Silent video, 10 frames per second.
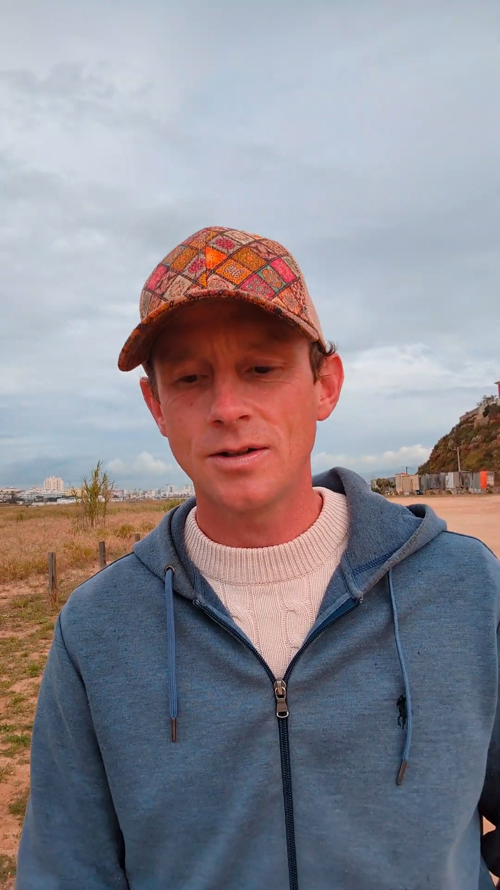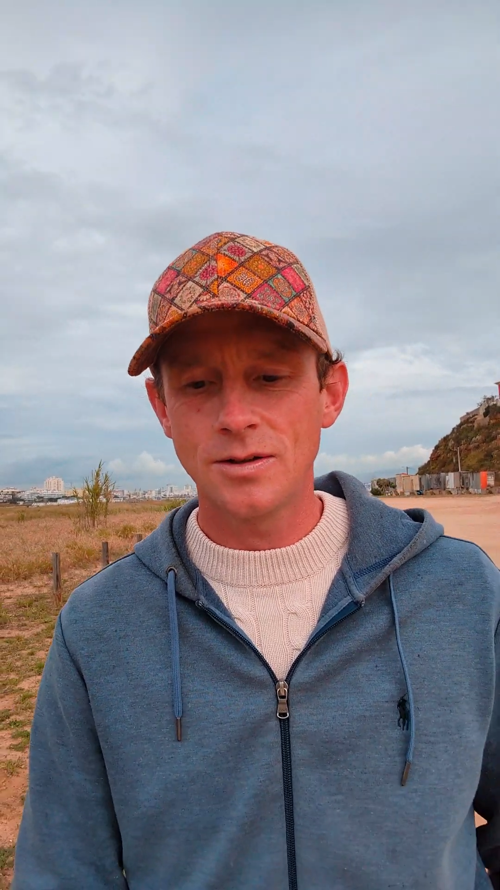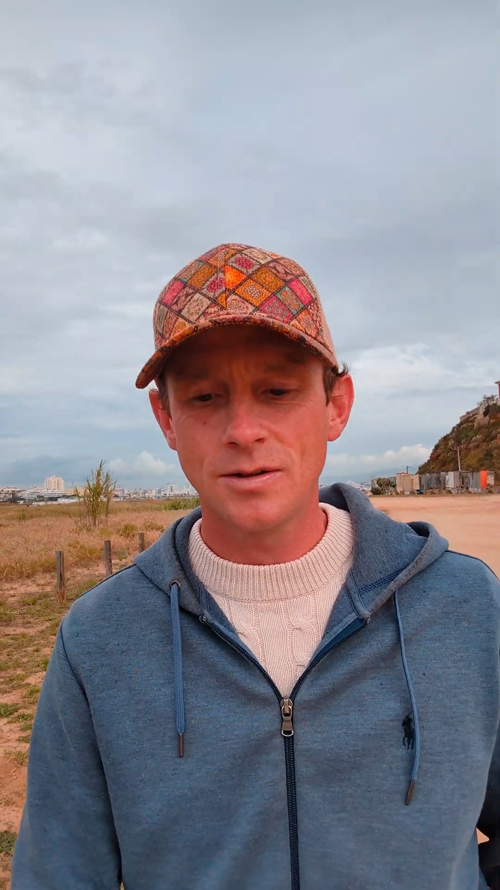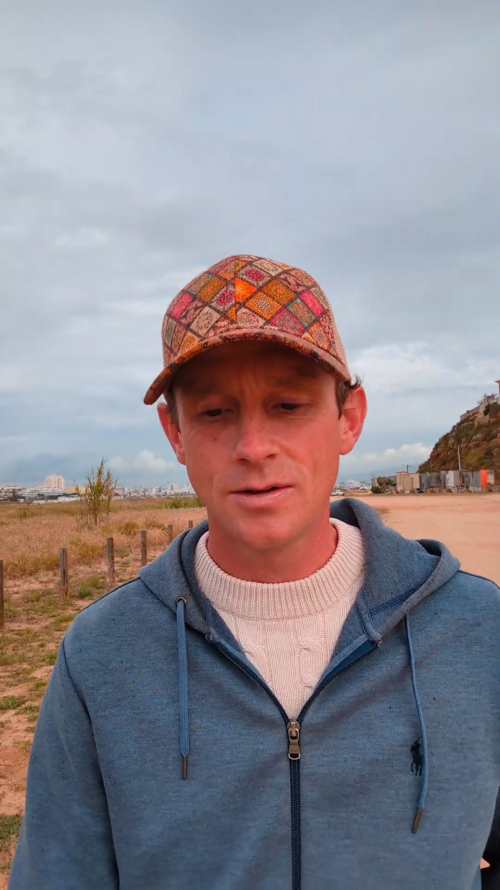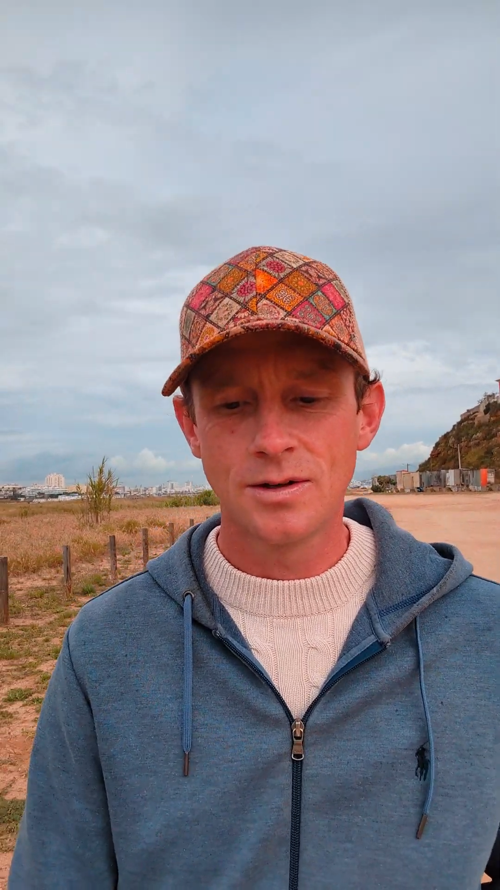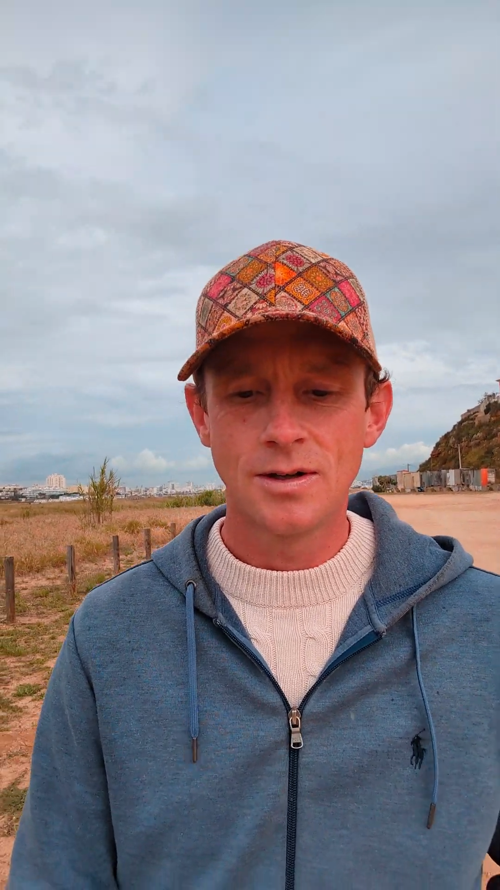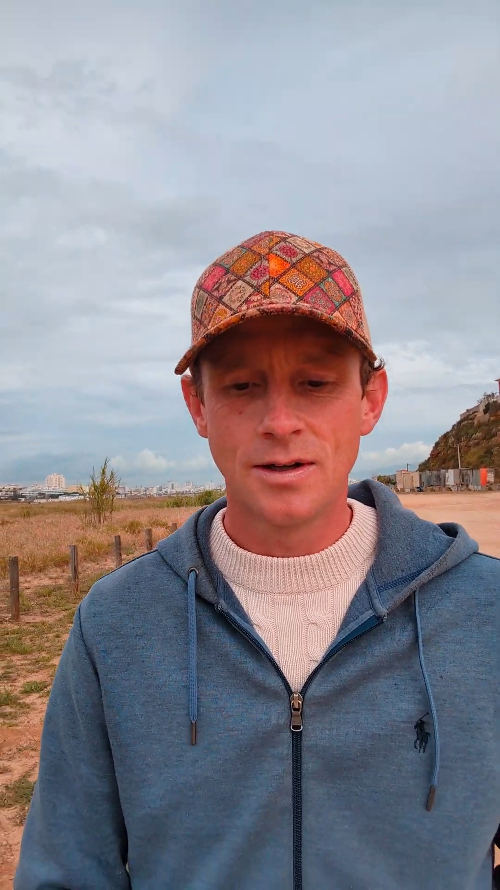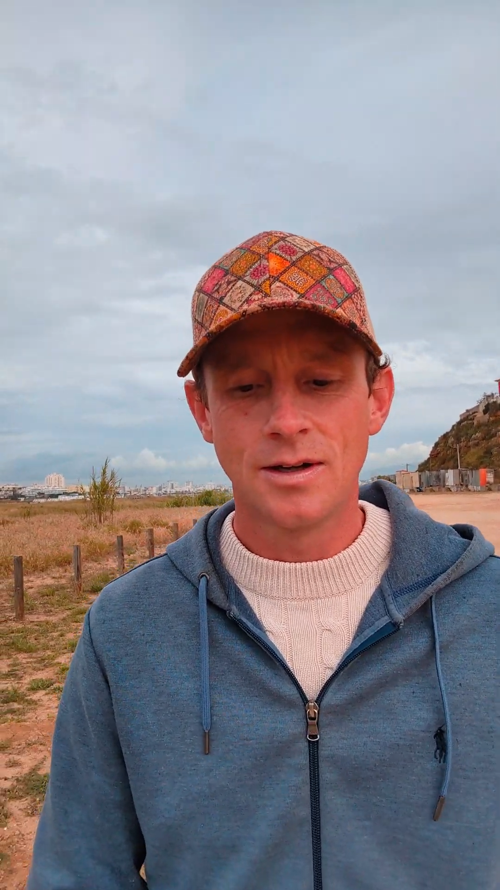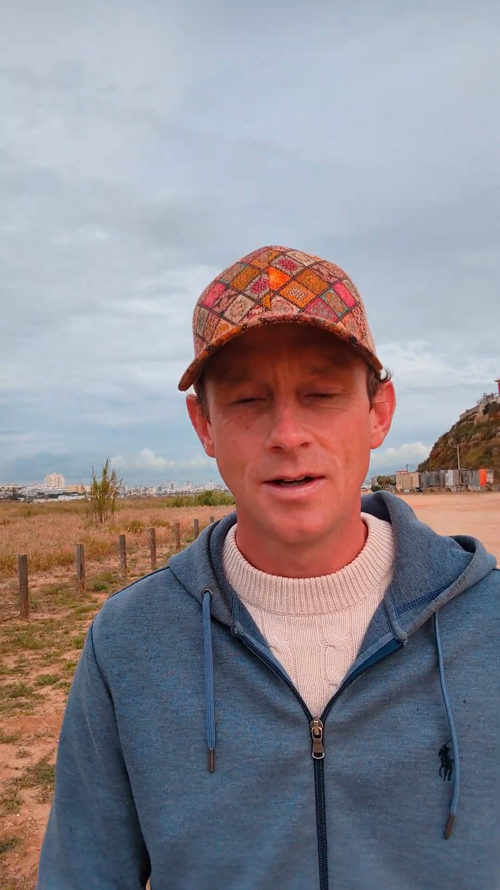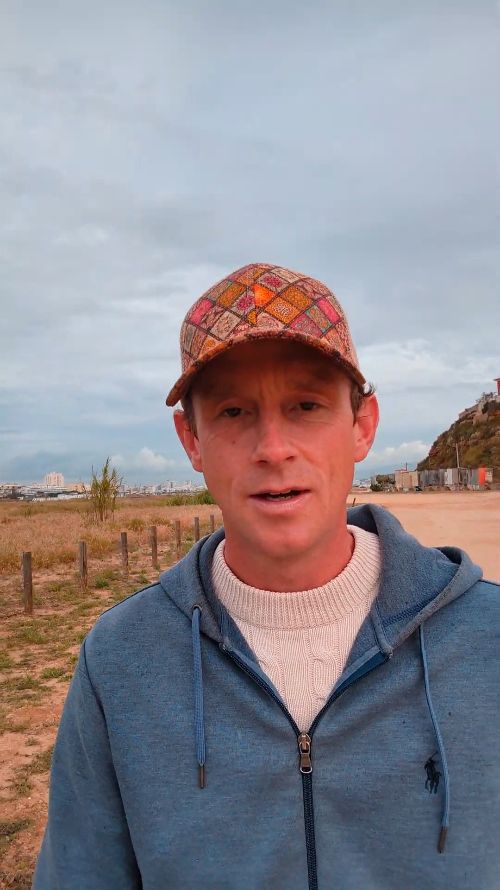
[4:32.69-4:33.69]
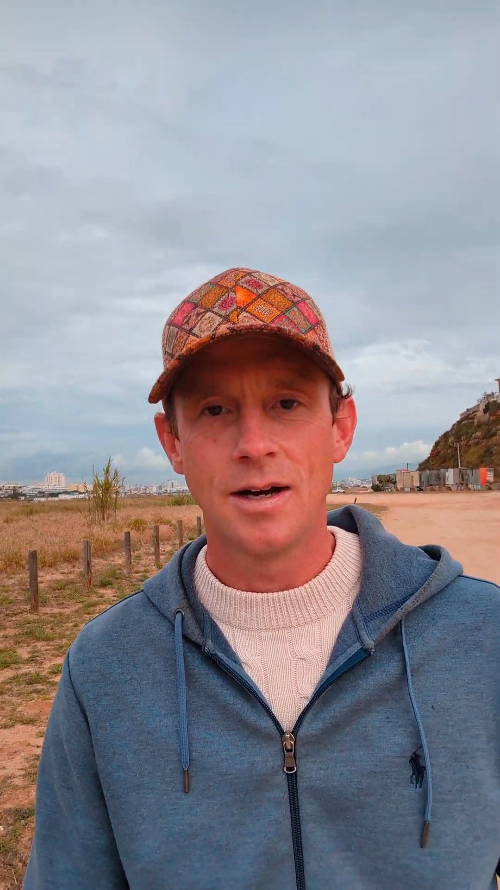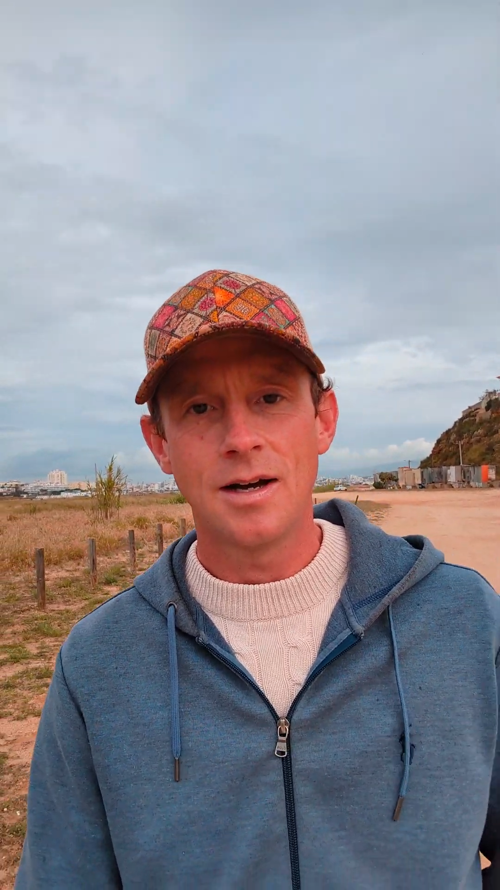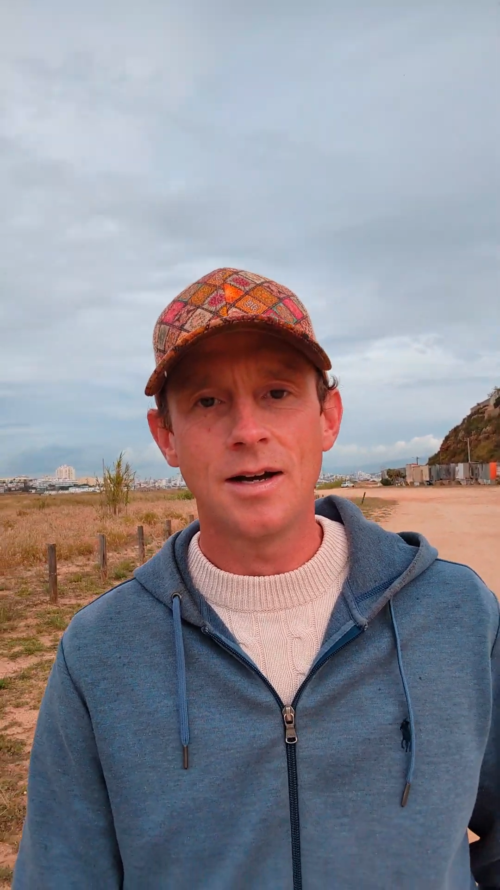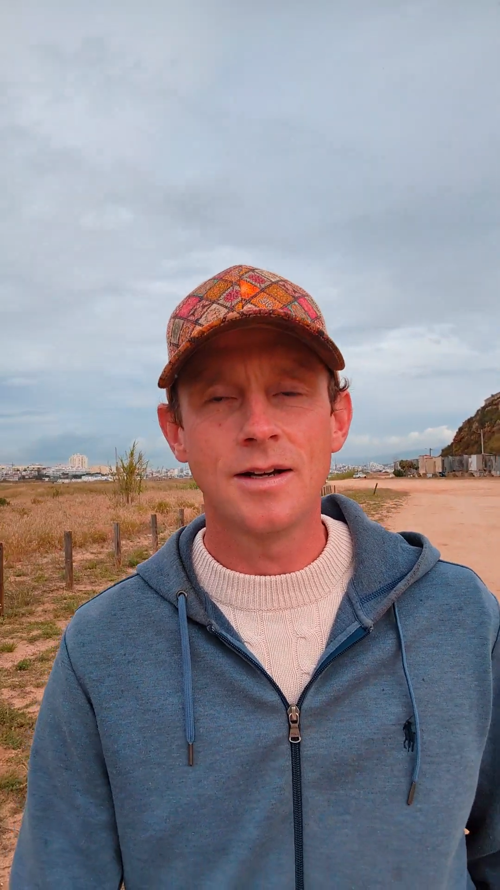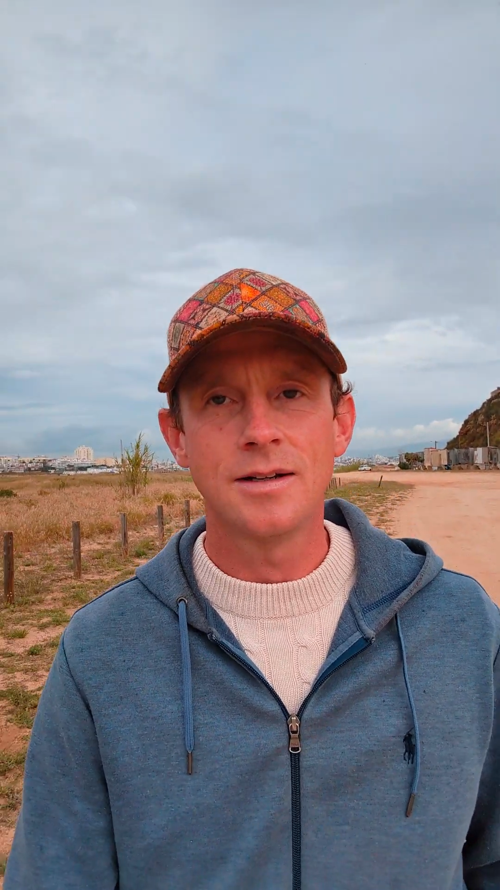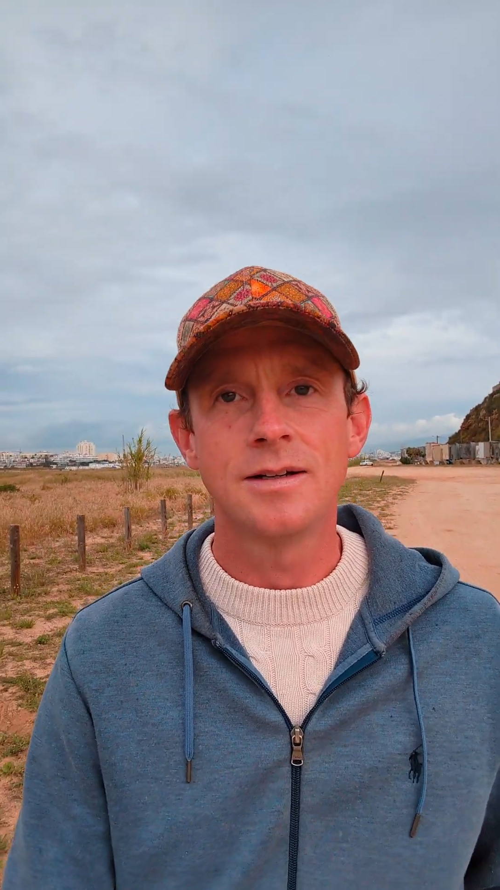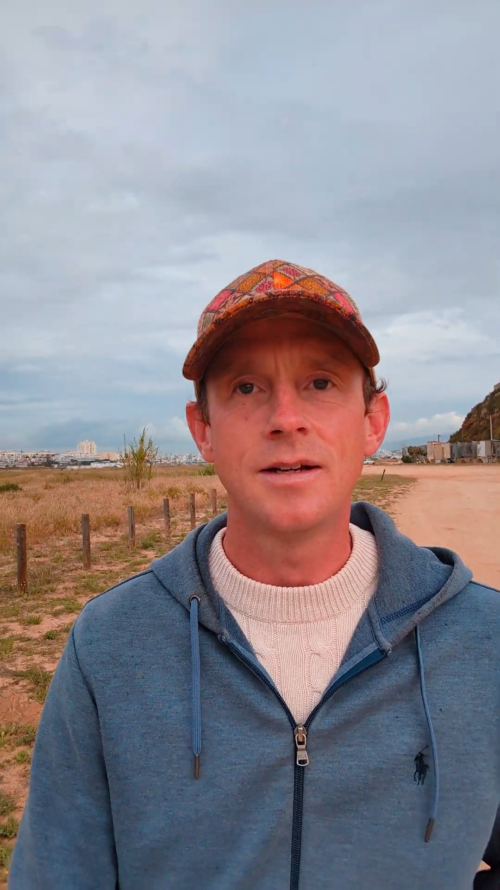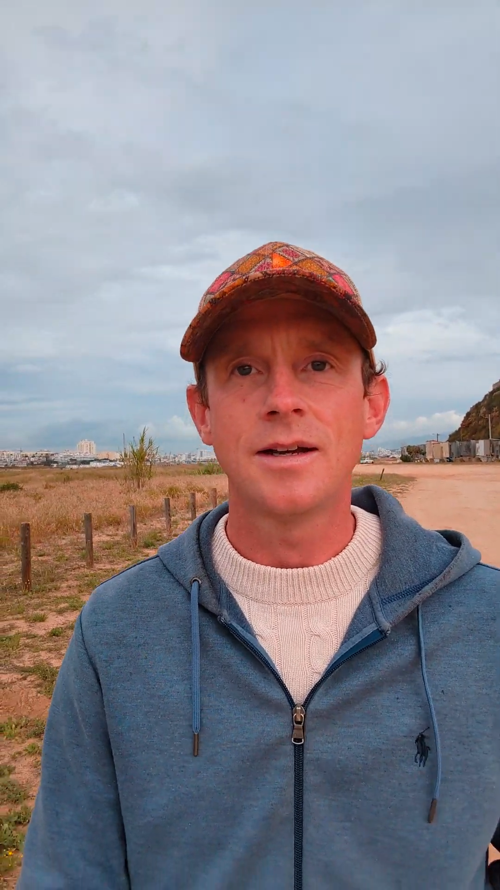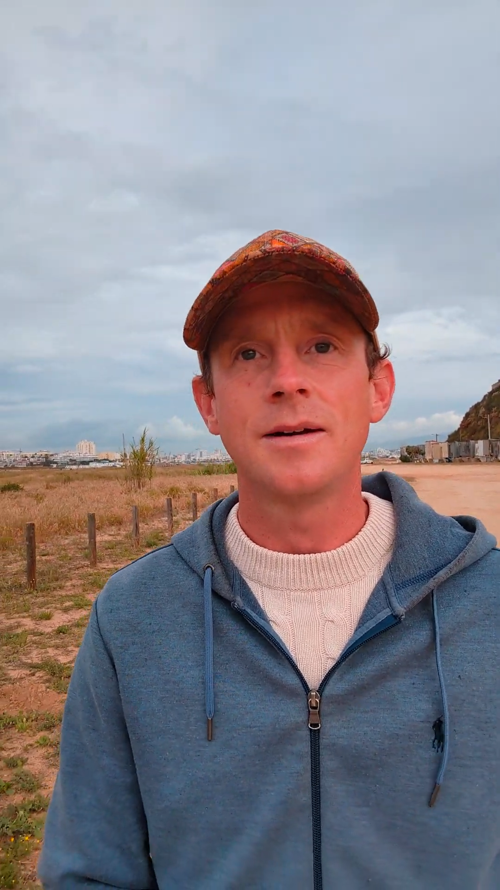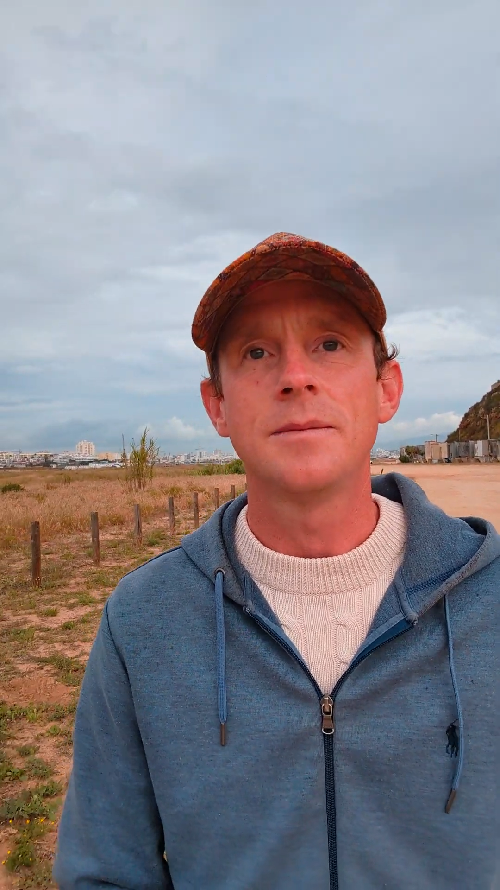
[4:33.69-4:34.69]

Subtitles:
to, and